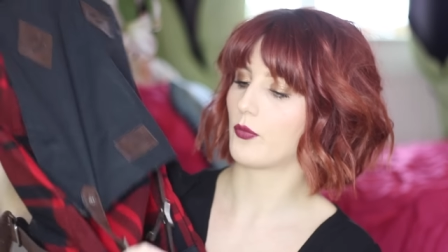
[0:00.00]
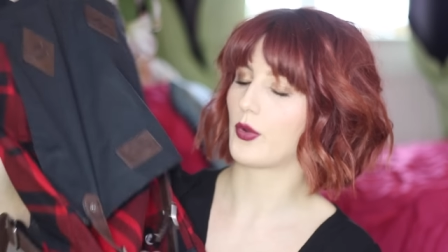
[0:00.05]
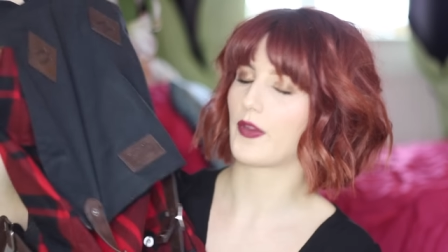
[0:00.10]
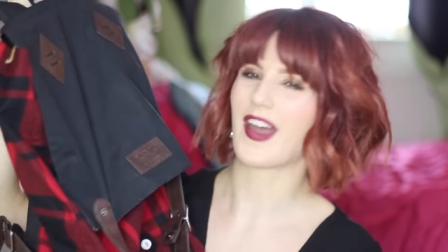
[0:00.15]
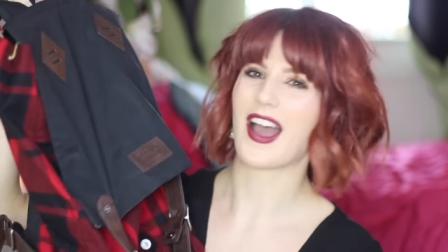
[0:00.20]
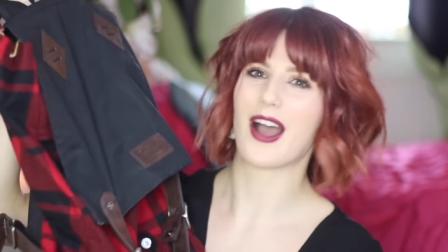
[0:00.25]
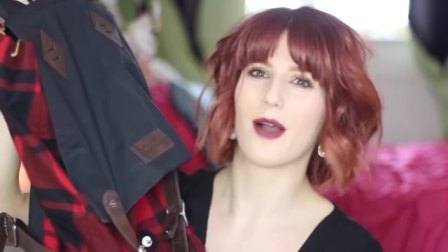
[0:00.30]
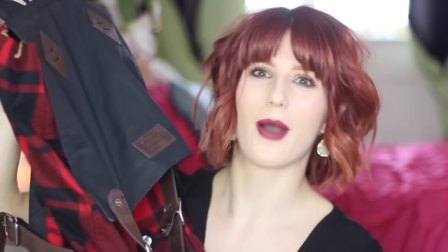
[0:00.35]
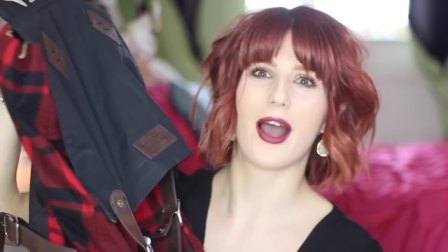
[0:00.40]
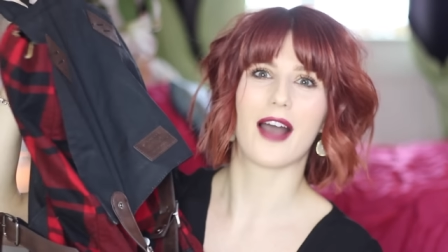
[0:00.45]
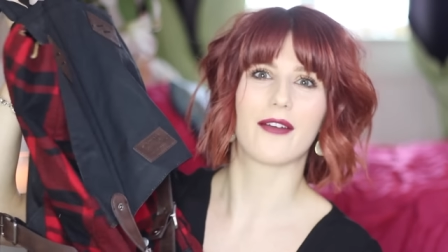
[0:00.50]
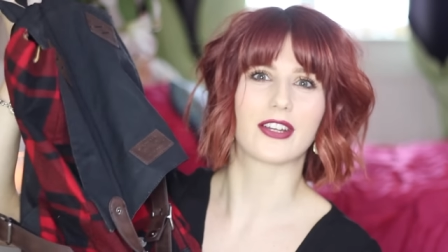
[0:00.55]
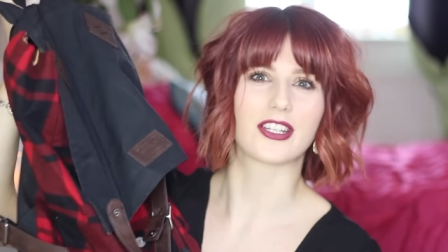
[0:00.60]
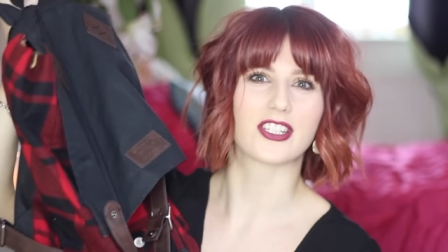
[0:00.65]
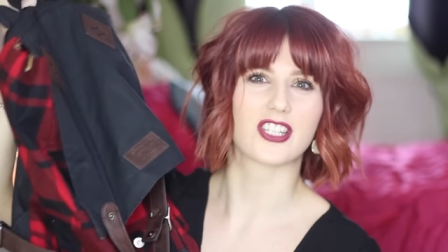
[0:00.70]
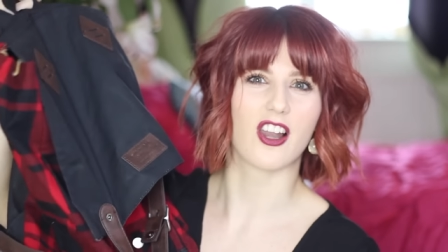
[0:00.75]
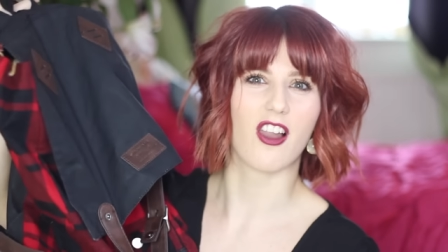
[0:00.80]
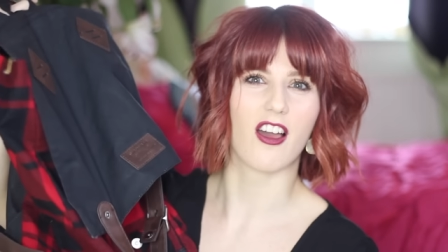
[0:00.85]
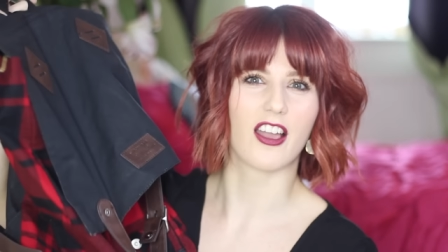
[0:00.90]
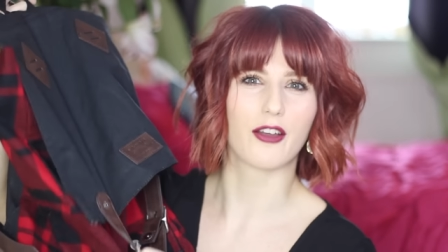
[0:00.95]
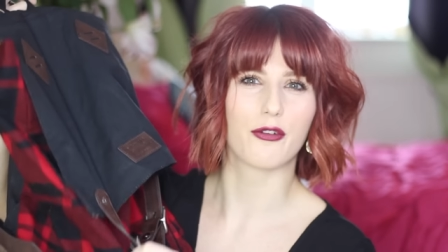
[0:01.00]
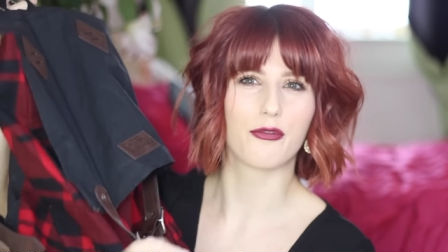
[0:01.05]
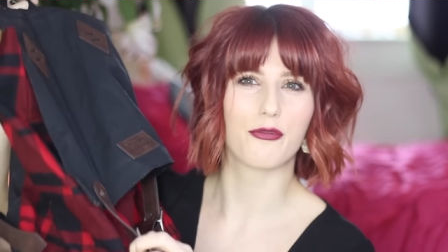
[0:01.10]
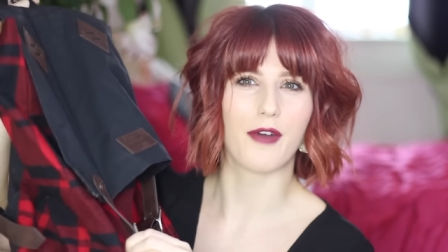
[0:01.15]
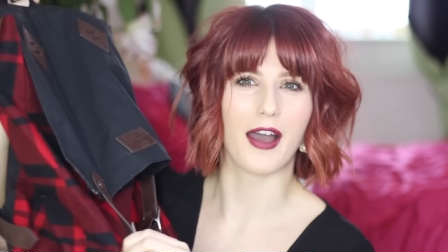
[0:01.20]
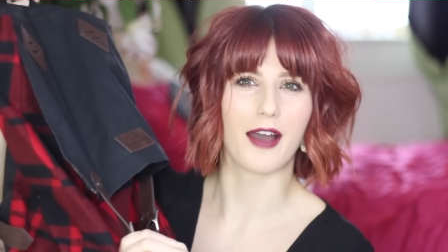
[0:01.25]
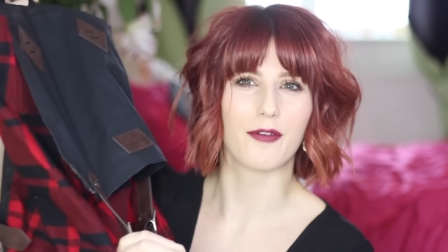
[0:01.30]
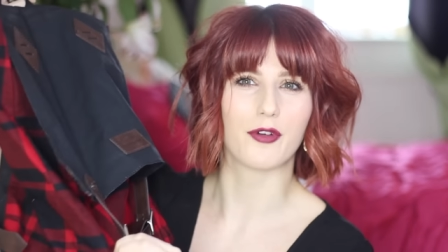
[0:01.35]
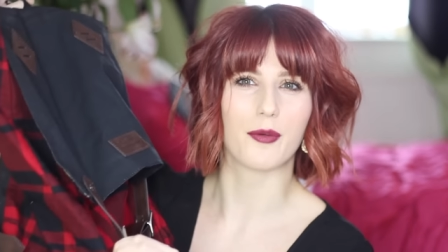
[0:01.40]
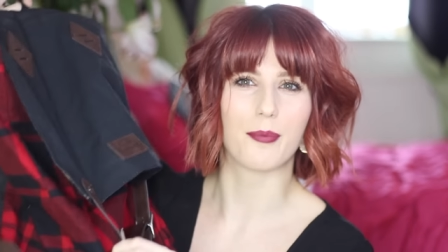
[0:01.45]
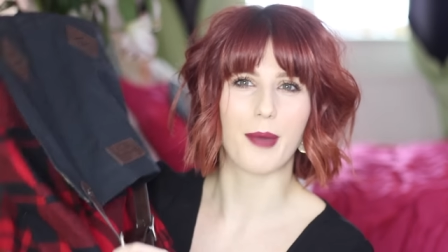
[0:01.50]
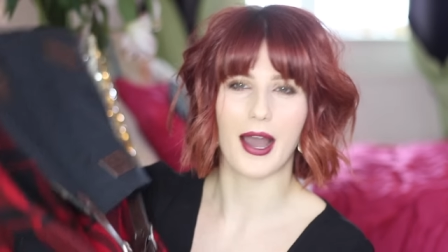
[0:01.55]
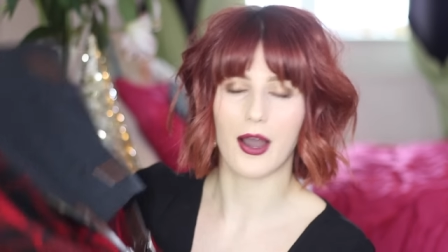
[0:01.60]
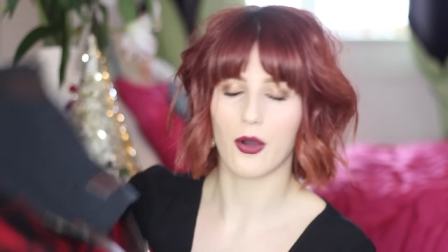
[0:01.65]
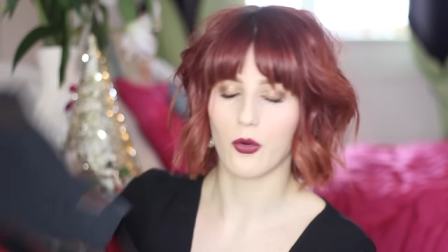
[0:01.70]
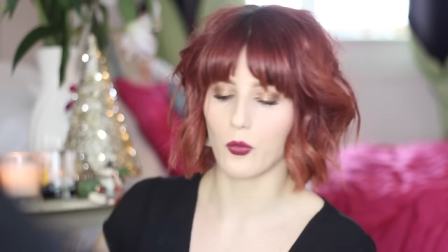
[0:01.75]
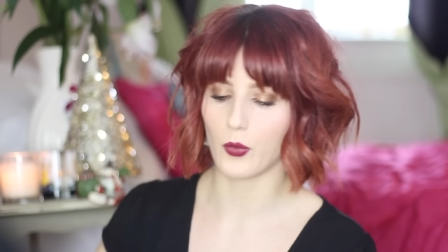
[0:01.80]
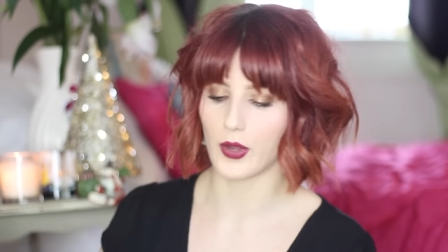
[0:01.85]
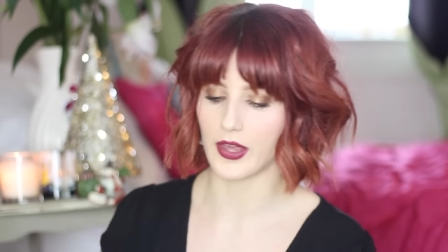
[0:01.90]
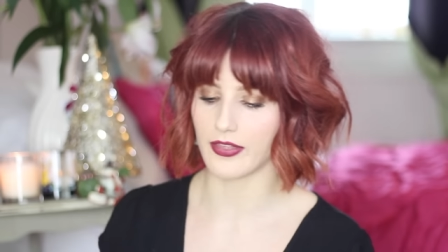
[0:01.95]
without having to like faff about